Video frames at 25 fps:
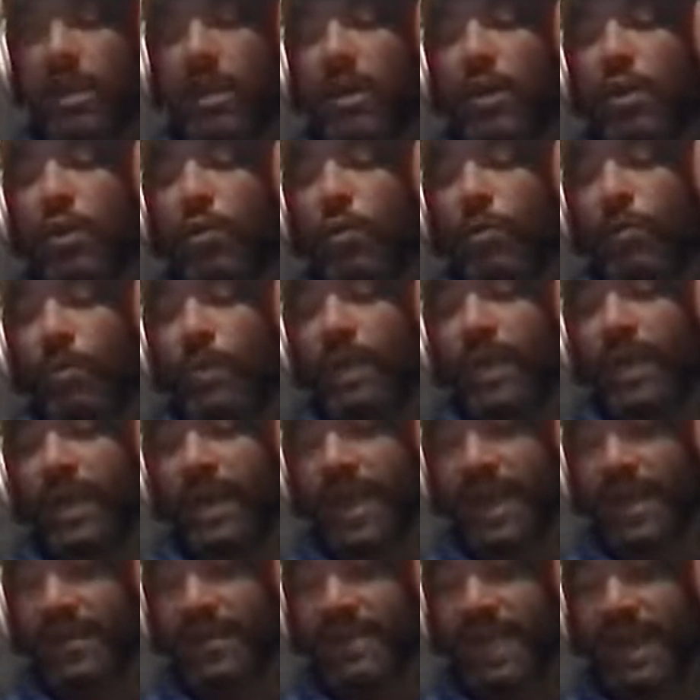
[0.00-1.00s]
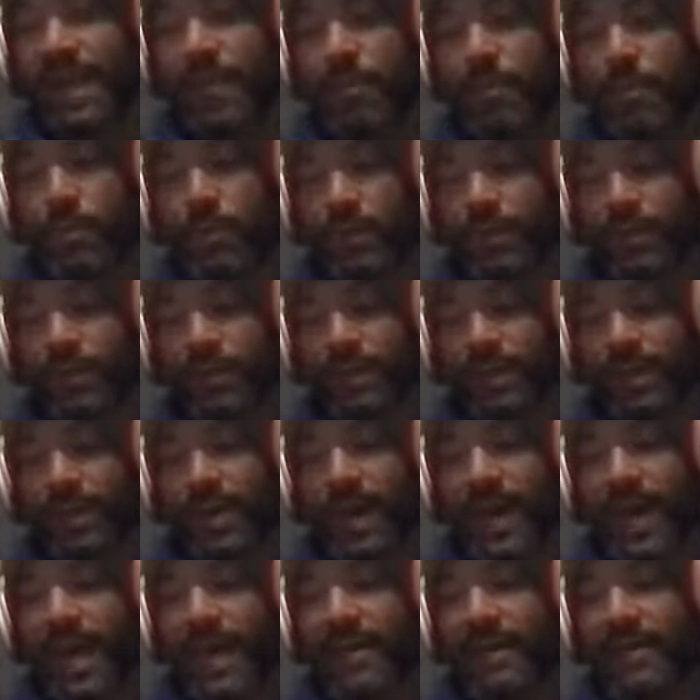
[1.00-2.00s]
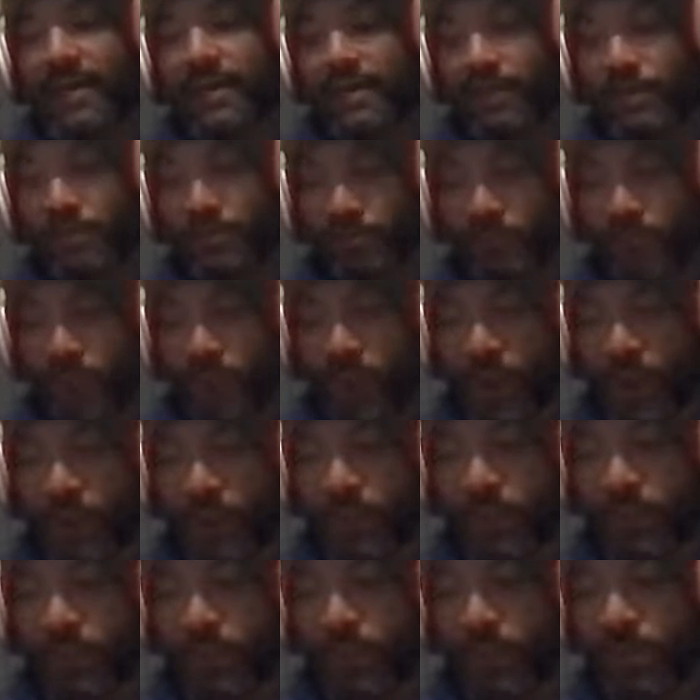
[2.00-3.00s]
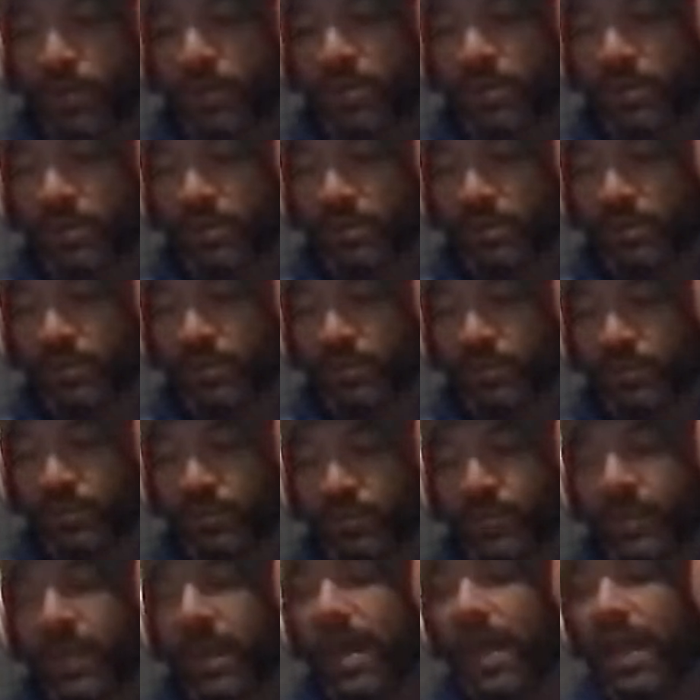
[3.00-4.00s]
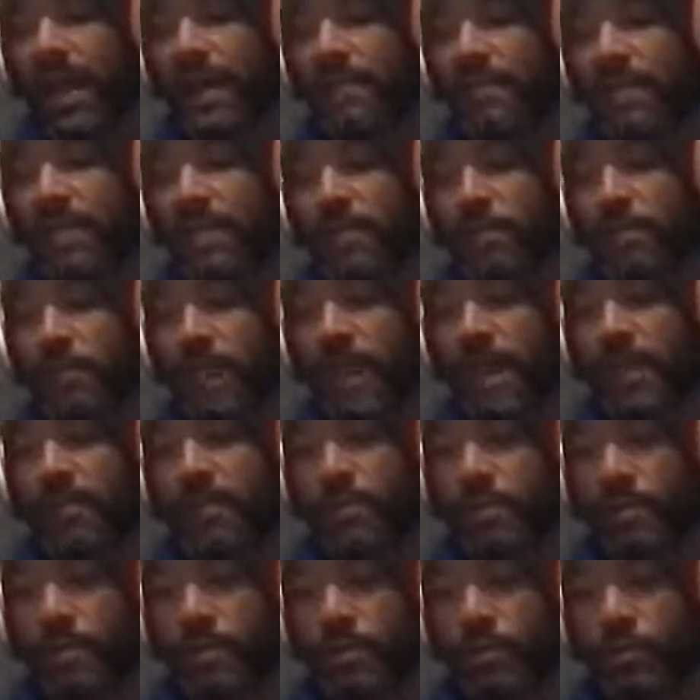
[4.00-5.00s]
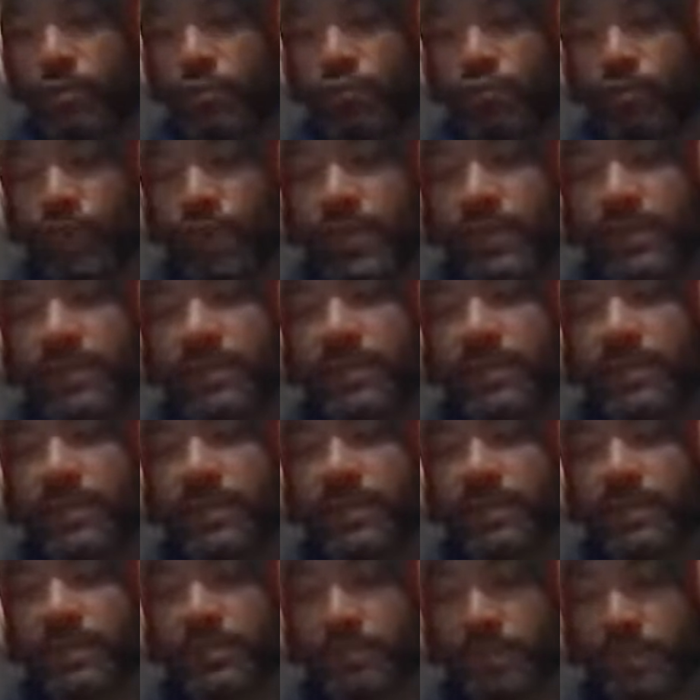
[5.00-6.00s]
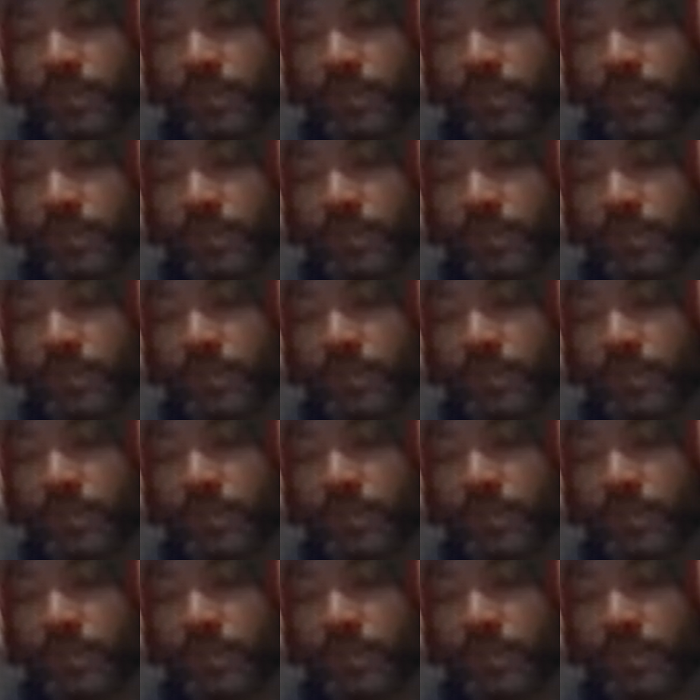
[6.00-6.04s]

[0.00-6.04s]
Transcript: Oh, at that point, I'd throw out the bonuses. I make my pillow right here in